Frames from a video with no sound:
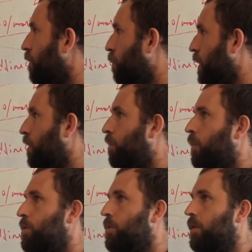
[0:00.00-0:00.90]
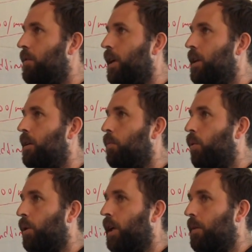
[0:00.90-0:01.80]
we don't want you to end up
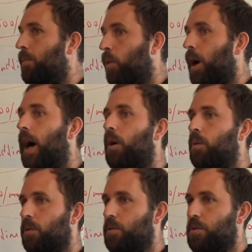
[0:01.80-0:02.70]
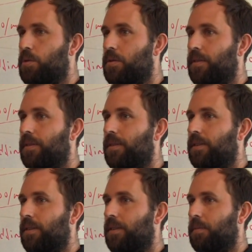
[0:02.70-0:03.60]
working more hours,
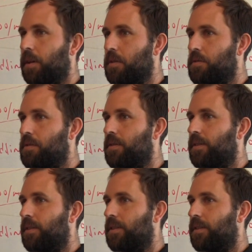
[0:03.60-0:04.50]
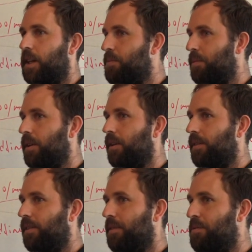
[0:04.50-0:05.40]
because that's
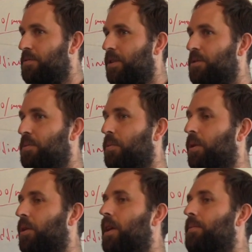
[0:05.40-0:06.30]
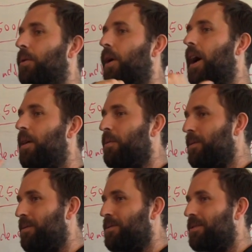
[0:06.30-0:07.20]
where, if you start to work a lot more
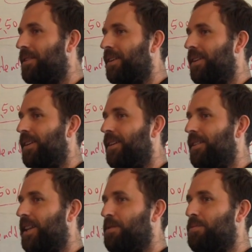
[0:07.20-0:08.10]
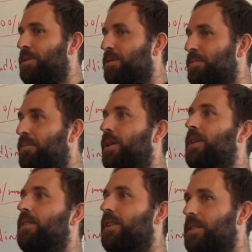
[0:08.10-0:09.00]
hours, that's where you
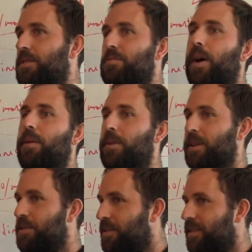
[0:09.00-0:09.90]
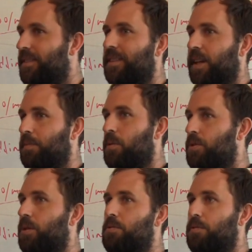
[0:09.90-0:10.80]
run in this rat race that
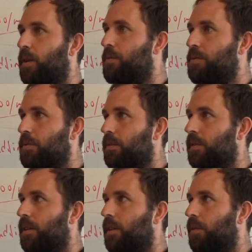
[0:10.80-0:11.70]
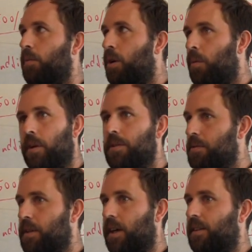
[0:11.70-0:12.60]
most coaches fall into. We don't want to
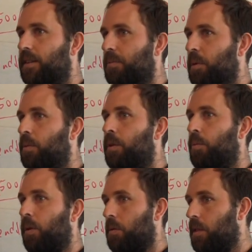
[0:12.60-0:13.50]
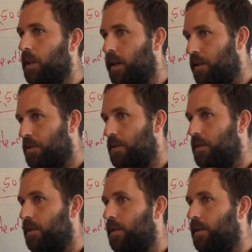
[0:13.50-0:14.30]
do that. We want to work less